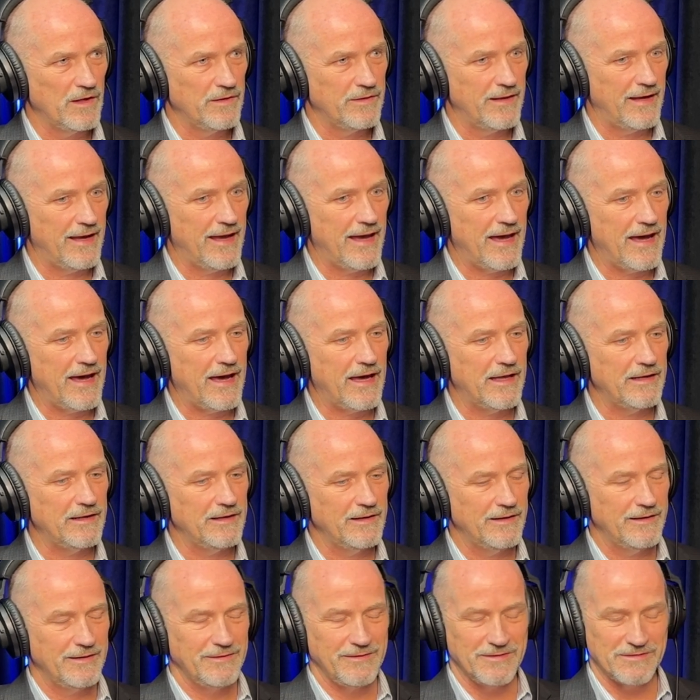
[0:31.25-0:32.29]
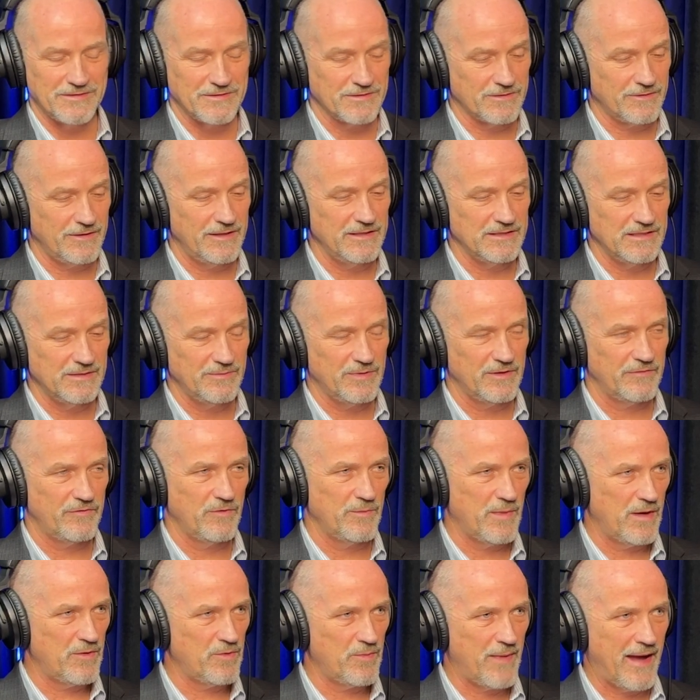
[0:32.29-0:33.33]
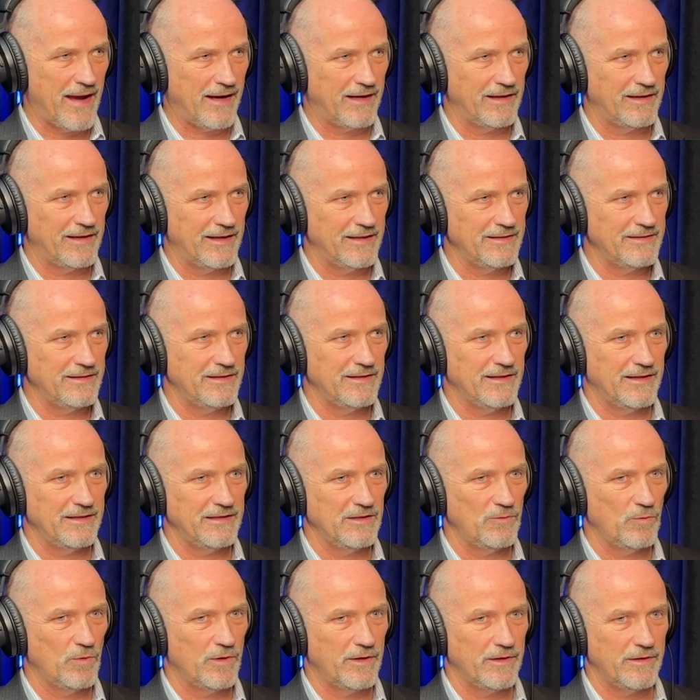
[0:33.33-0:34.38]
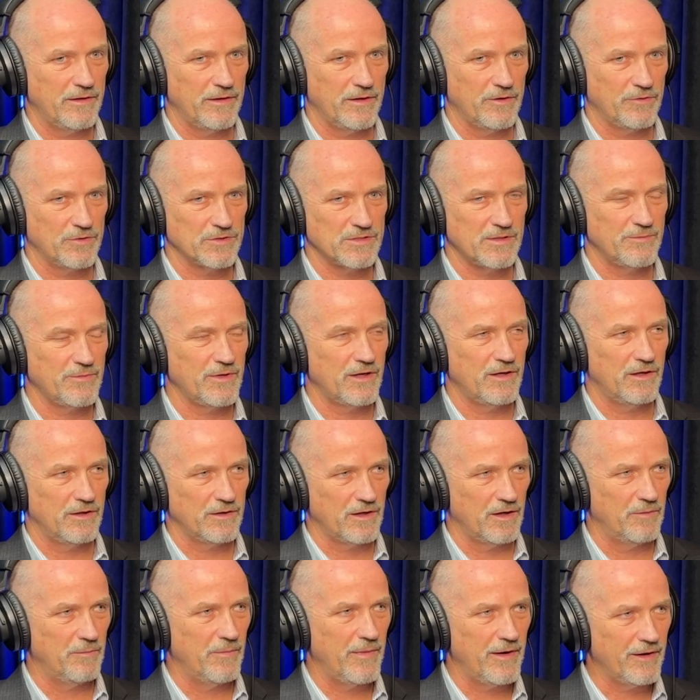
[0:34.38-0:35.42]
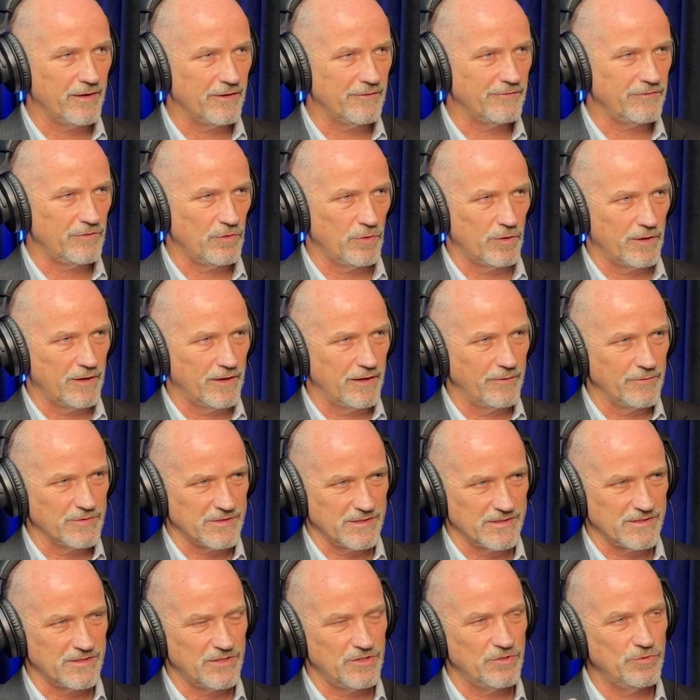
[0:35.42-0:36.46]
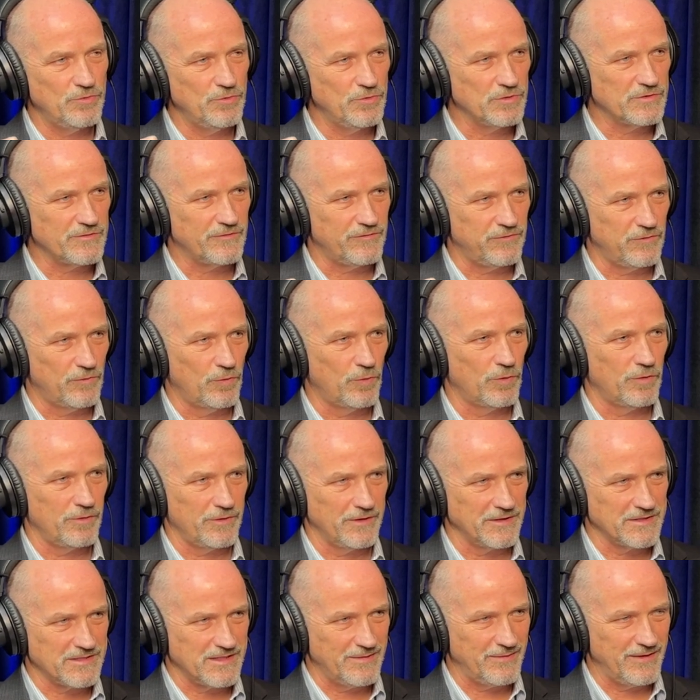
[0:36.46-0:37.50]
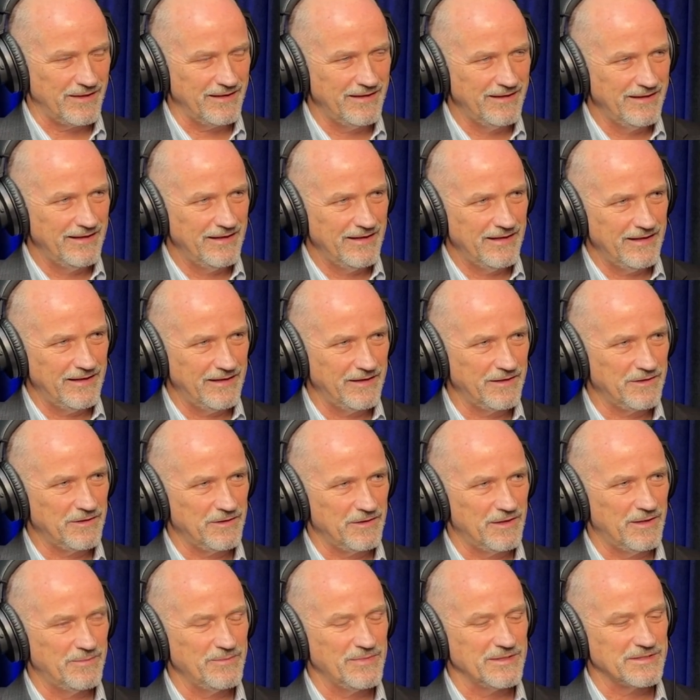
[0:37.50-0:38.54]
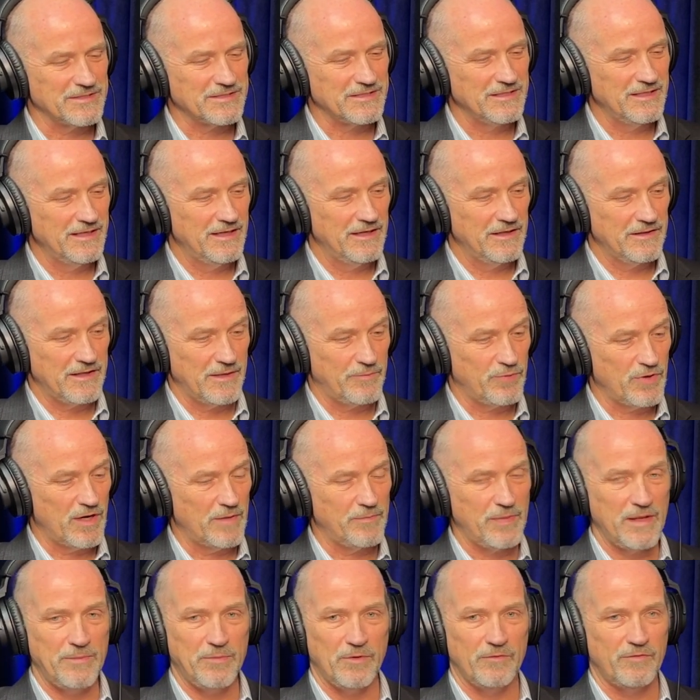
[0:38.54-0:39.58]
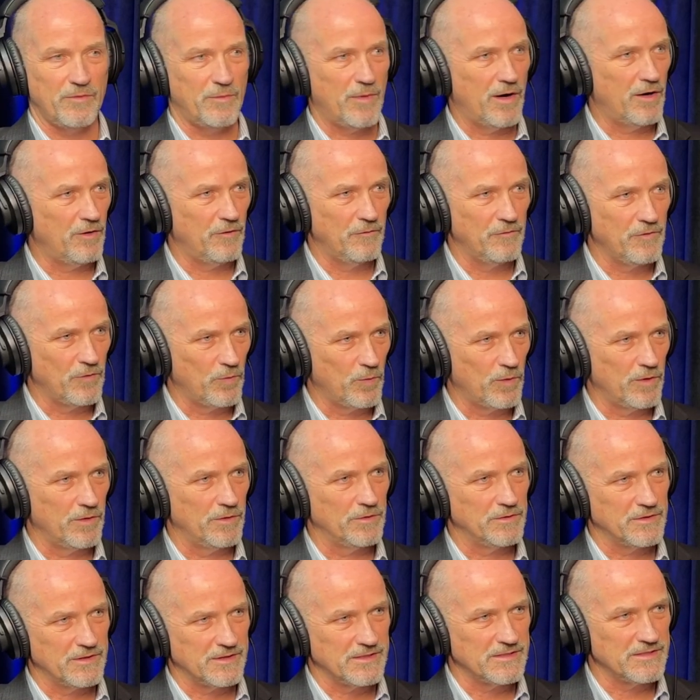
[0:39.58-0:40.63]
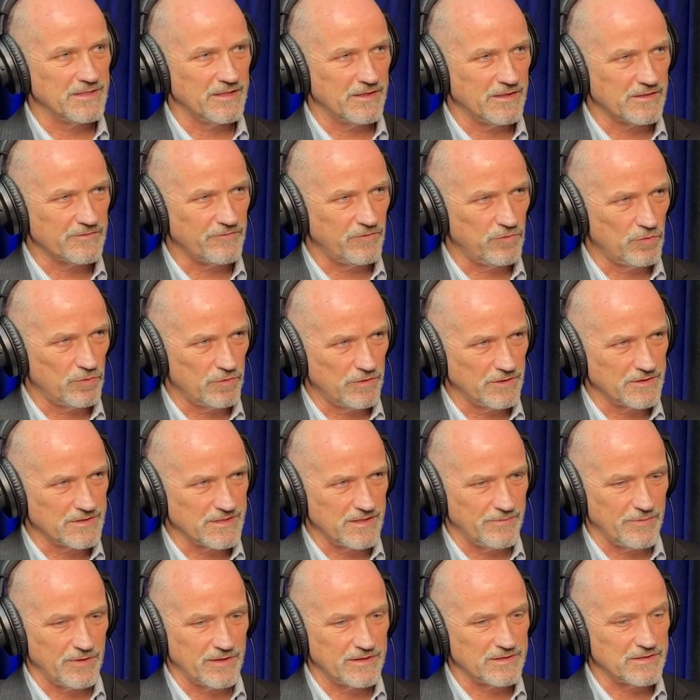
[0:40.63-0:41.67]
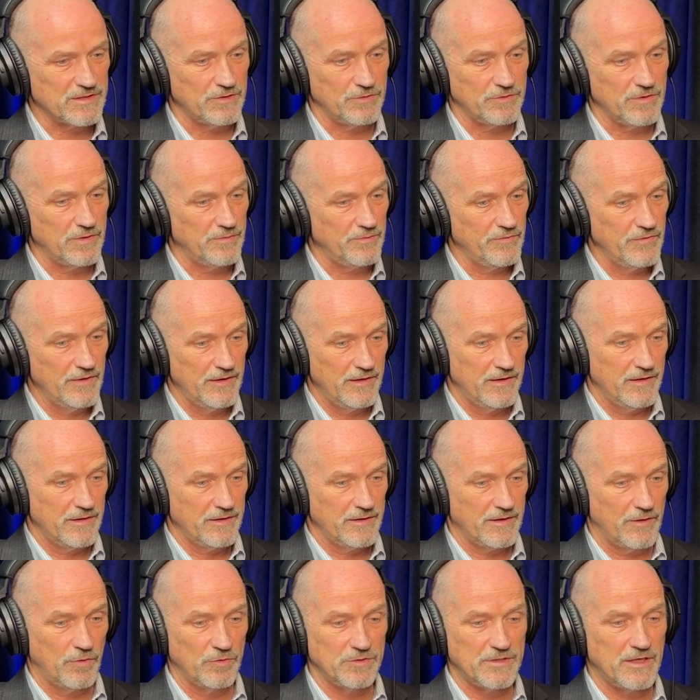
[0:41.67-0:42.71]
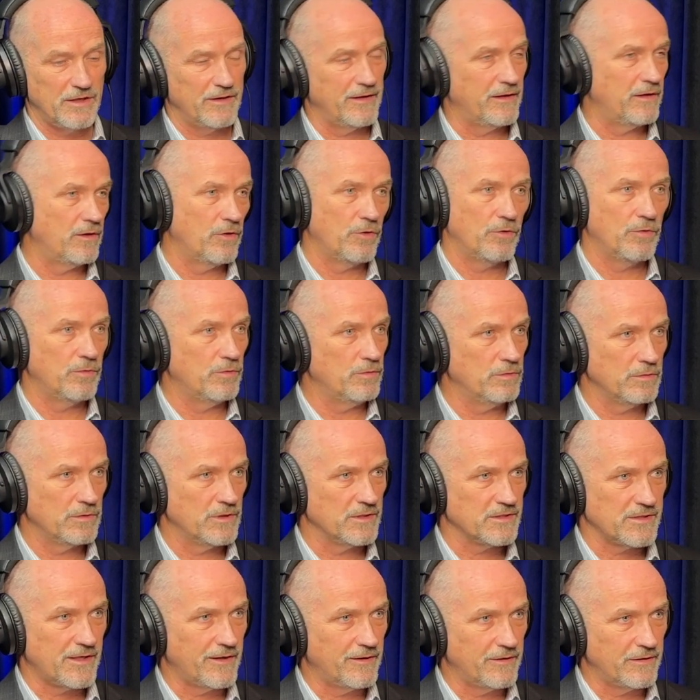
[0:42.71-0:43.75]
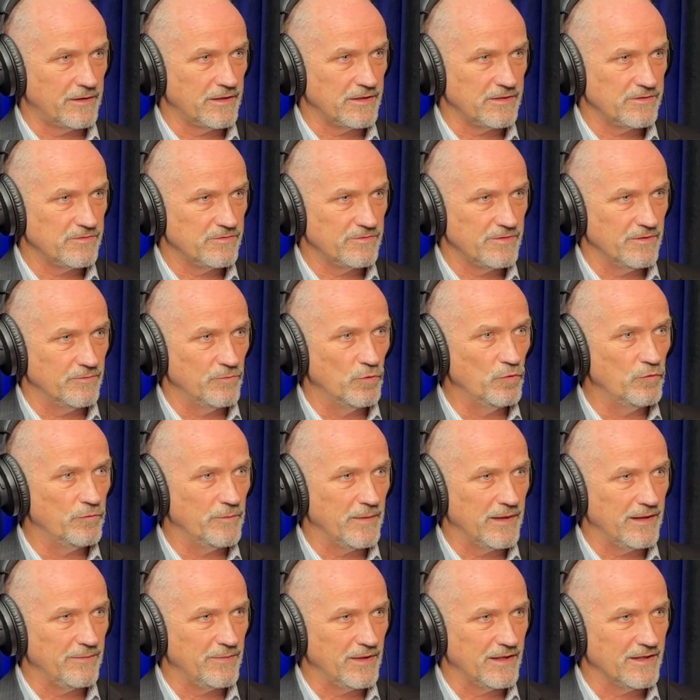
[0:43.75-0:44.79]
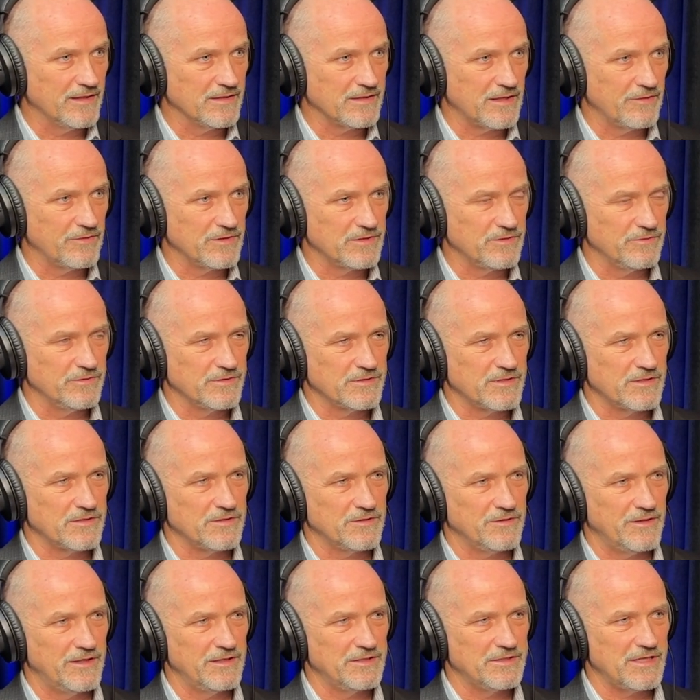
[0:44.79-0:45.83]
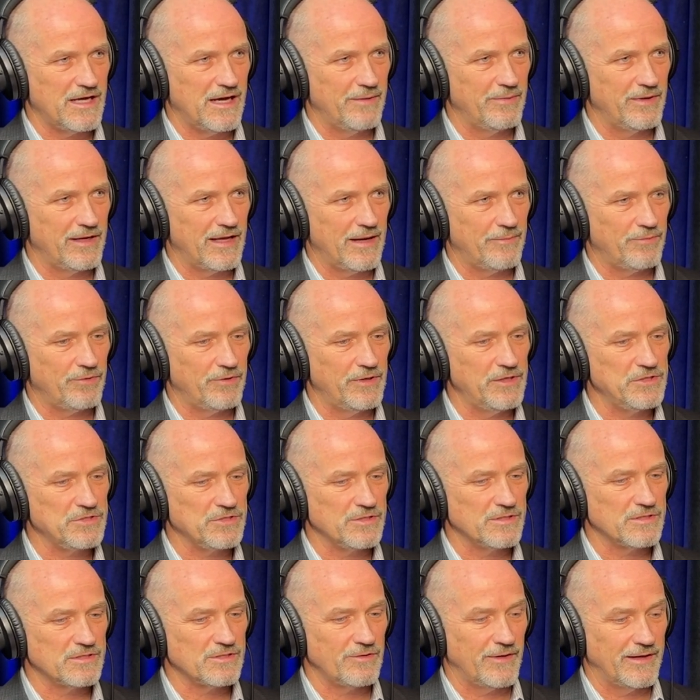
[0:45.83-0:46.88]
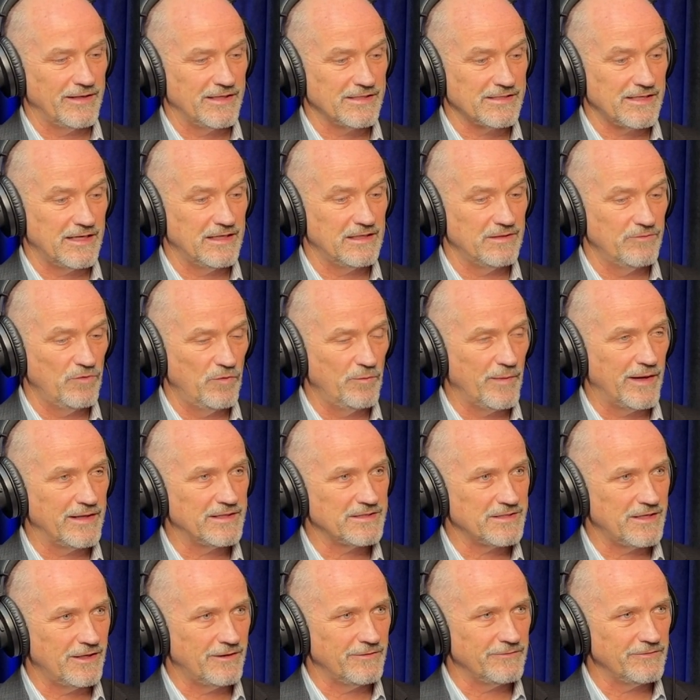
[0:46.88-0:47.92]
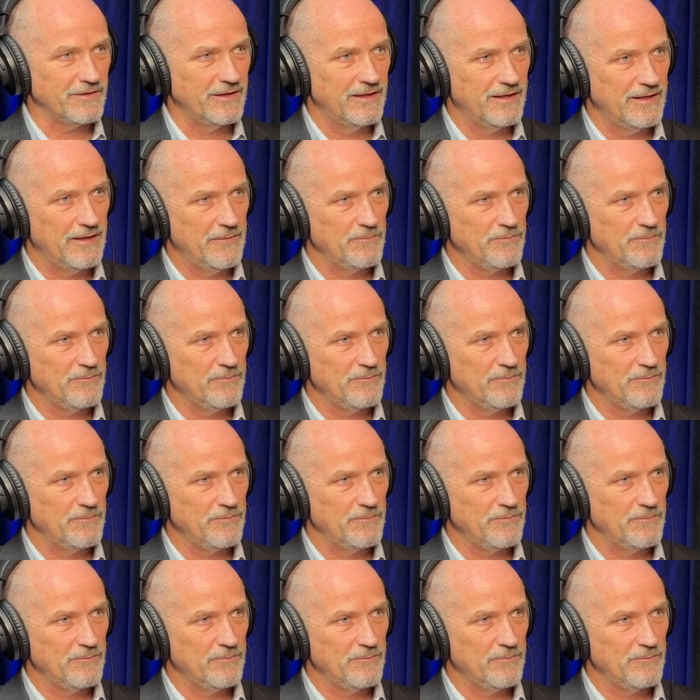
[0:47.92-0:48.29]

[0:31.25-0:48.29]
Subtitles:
They had, this is crazy, but if you remember back in 1991, there was something called Ameriflora. It was this huge floral exhibit in Columbus that brought people from all over the world to see this floral exhibit. So the hotel had no desire to move me because I was doing such a great job in operations. So I decided to move myself.